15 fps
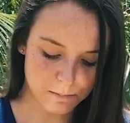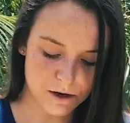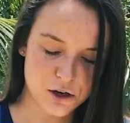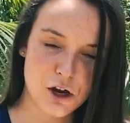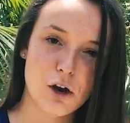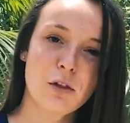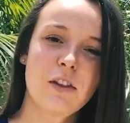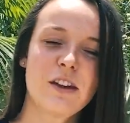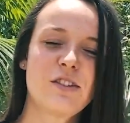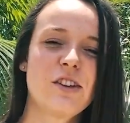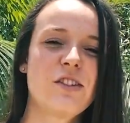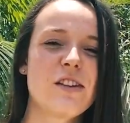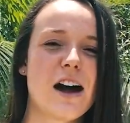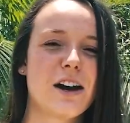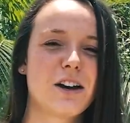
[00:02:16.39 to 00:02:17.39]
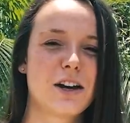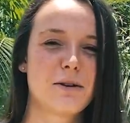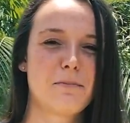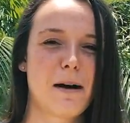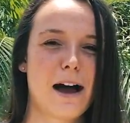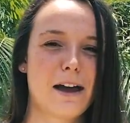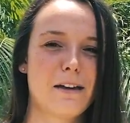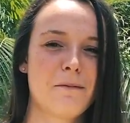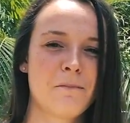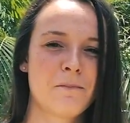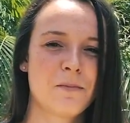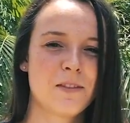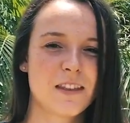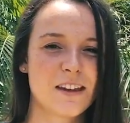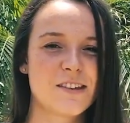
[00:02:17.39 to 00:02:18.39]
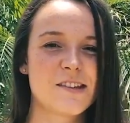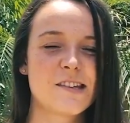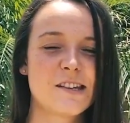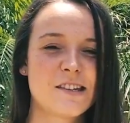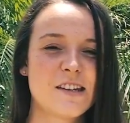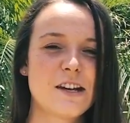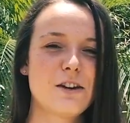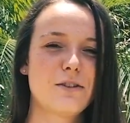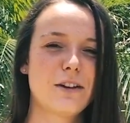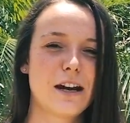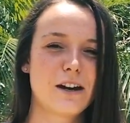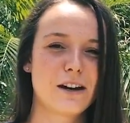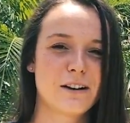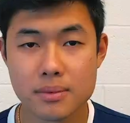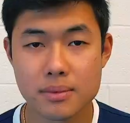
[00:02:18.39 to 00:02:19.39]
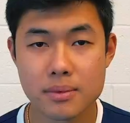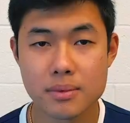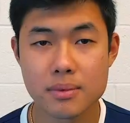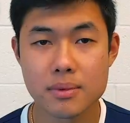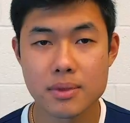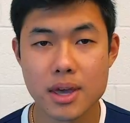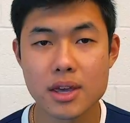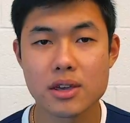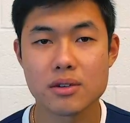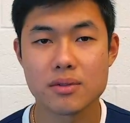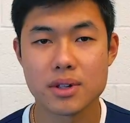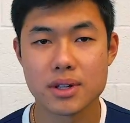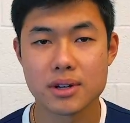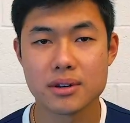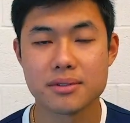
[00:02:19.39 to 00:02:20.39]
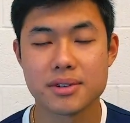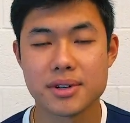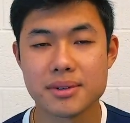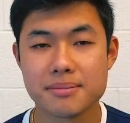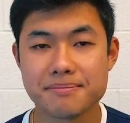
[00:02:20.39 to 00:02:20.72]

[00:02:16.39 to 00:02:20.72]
But no, this is not a goodbye. This is a see you later. Thank you, Villanova.